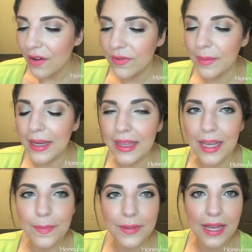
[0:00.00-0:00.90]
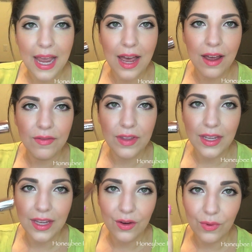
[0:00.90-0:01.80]
For my lips, I have
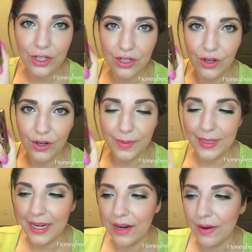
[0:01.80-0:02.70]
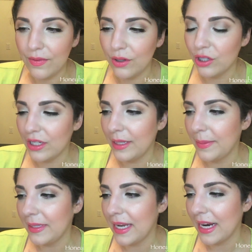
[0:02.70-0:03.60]
the original Urban Decay Revolution
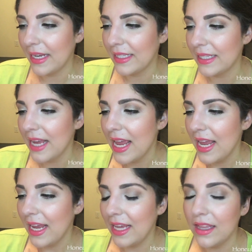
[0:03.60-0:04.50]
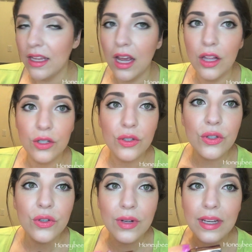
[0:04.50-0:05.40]
lipsticks in the color
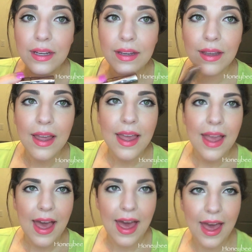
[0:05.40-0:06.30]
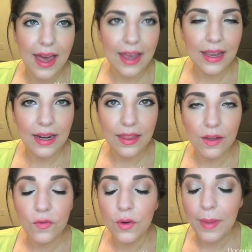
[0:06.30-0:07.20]
Streak. And
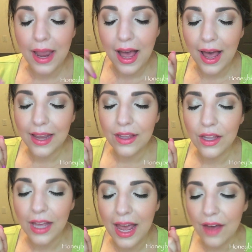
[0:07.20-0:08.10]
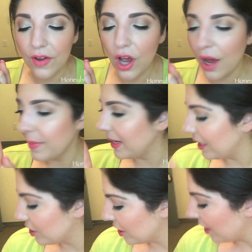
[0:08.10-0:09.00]
then for my eye look, I have a
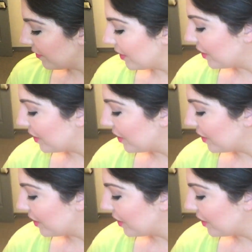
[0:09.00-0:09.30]
combination of